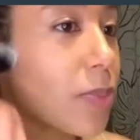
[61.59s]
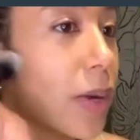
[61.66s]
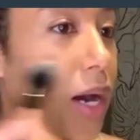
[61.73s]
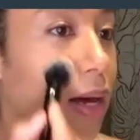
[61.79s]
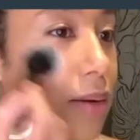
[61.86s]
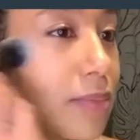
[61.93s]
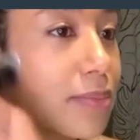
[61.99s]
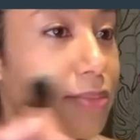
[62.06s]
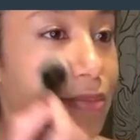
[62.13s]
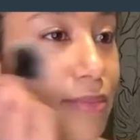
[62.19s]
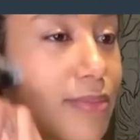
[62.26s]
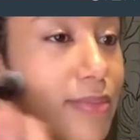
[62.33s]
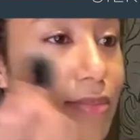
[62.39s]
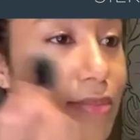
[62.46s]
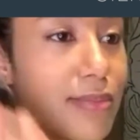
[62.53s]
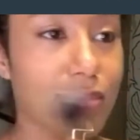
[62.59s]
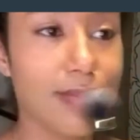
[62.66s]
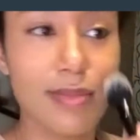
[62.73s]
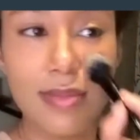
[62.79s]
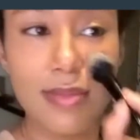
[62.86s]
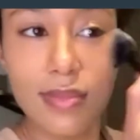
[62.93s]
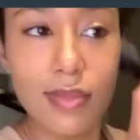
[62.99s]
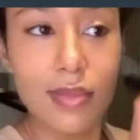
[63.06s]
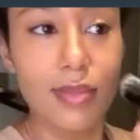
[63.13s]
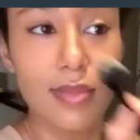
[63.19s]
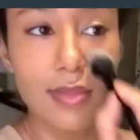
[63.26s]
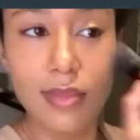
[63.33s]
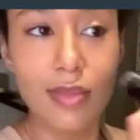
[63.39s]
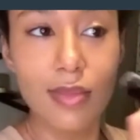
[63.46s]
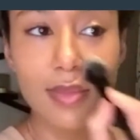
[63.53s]
a spot and just,
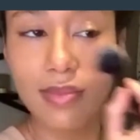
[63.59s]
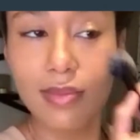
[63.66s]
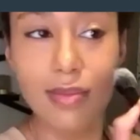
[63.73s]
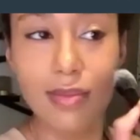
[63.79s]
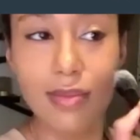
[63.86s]
there